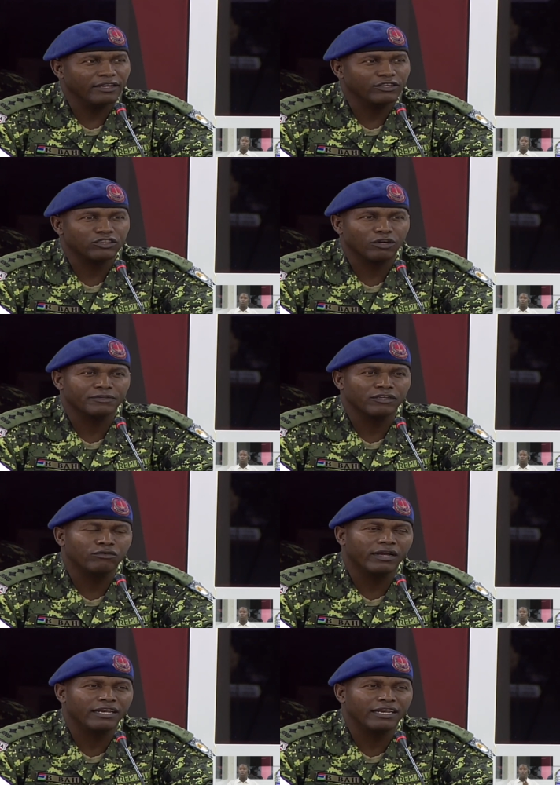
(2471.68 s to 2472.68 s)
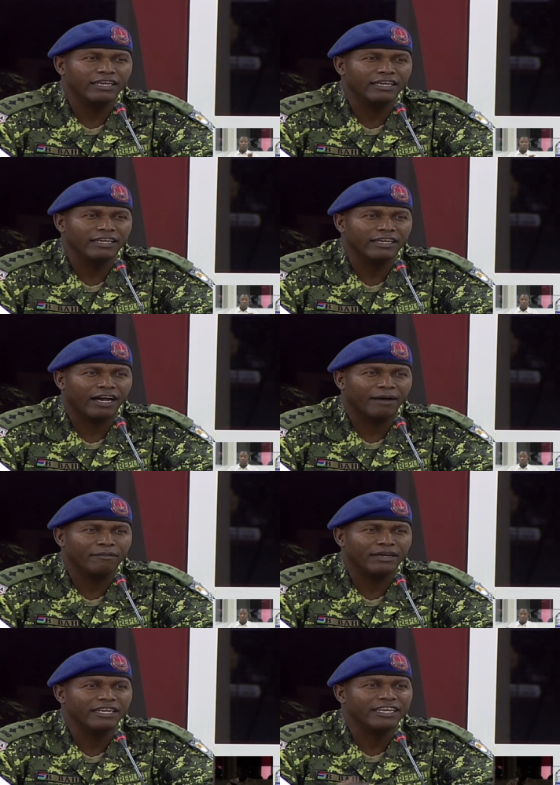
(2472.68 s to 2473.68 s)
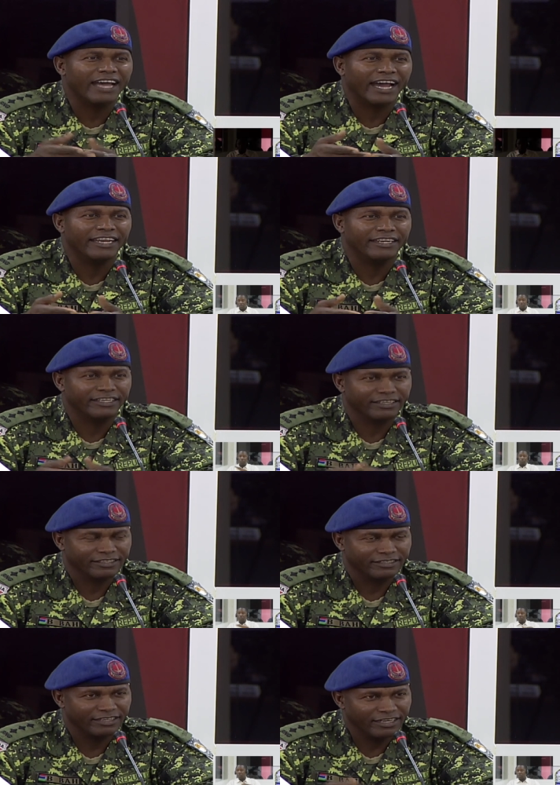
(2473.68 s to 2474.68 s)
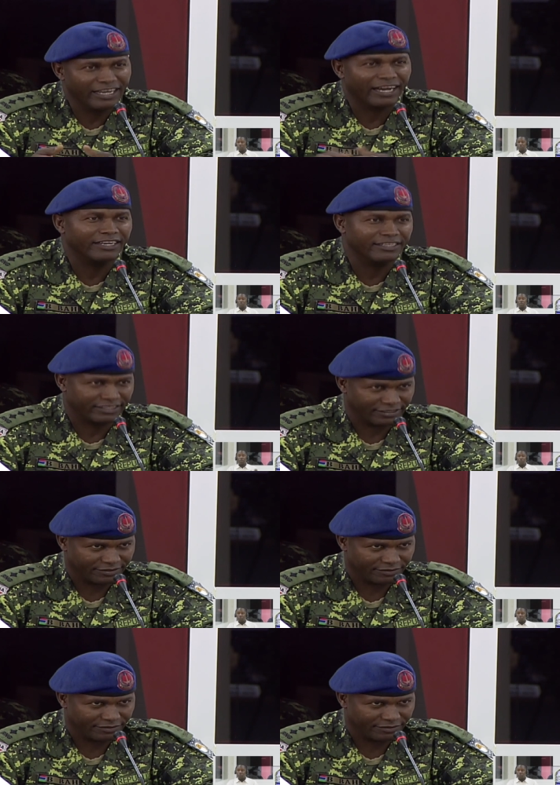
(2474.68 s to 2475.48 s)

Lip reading: Subsequently, it died in their hands.